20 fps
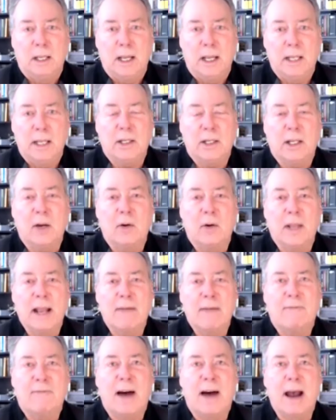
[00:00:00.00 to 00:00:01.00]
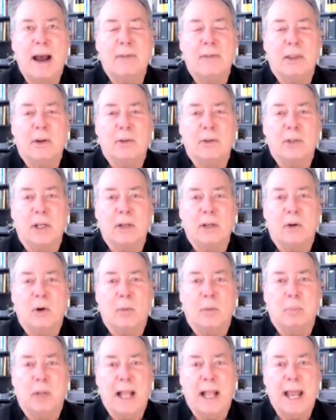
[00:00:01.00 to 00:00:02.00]
And you can only have 5 of those on the
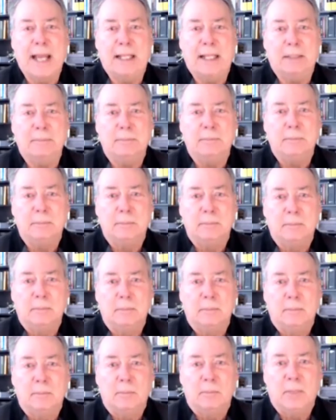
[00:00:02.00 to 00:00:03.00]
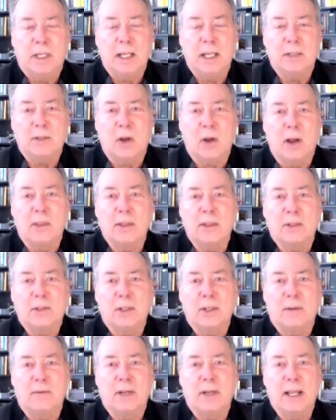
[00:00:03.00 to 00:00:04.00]
whole planet, because all this
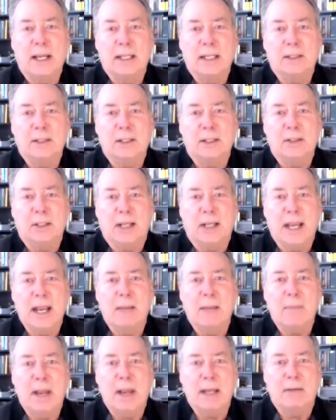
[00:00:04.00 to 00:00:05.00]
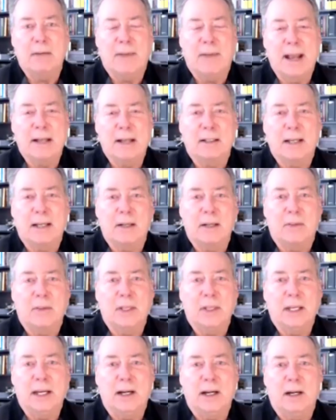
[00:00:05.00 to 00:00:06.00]
silver that exists, you can't manufacture it out of
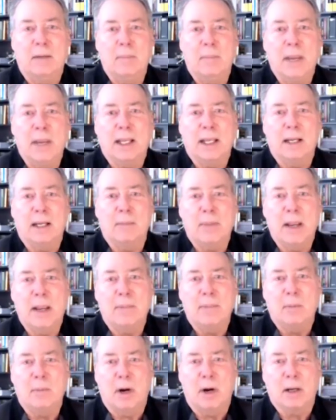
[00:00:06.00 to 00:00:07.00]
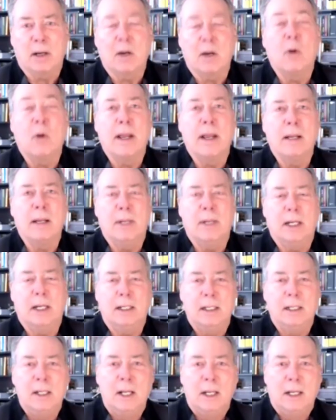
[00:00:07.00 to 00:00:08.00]
thin air and make it a paper market. Oh, wait a minute.
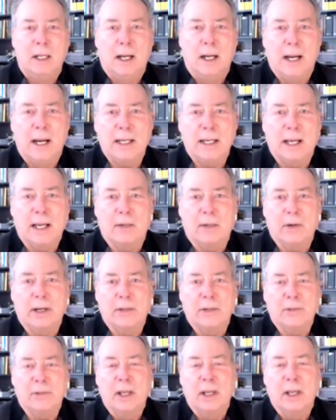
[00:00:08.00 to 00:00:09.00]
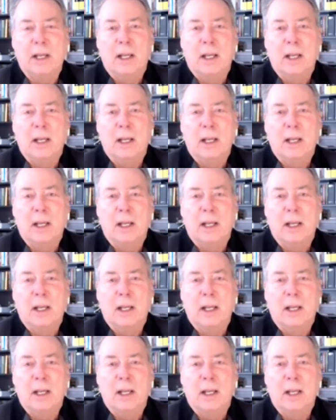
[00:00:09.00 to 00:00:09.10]
I digress.